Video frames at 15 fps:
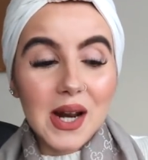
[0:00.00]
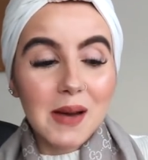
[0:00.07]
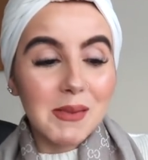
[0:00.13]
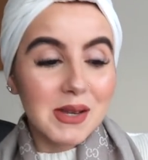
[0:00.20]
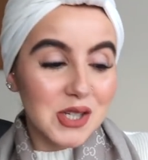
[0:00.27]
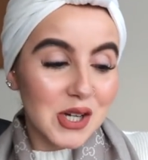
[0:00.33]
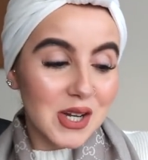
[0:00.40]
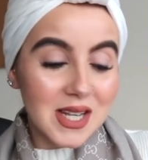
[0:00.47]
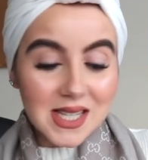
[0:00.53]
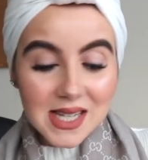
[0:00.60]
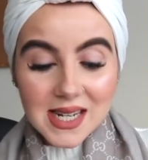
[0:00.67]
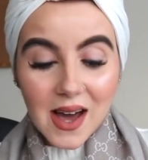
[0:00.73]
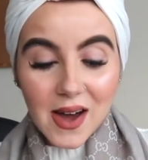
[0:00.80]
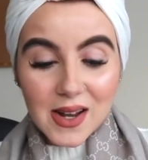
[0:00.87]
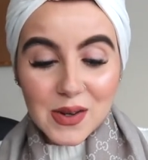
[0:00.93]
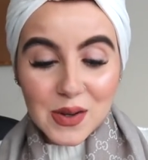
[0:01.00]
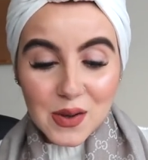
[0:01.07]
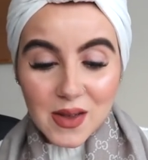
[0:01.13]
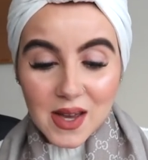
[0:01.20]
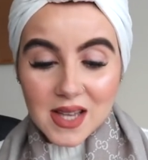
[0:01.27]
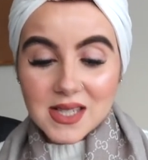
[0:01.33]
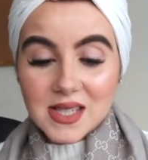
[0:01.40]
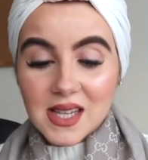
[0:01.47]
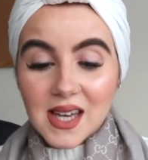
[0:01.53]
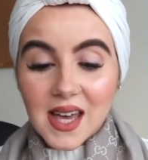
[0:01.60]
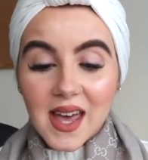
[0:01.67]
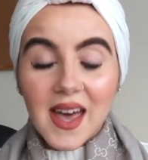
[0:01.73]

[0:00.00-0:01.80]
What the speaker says: I'm literally gonna sit down and do this,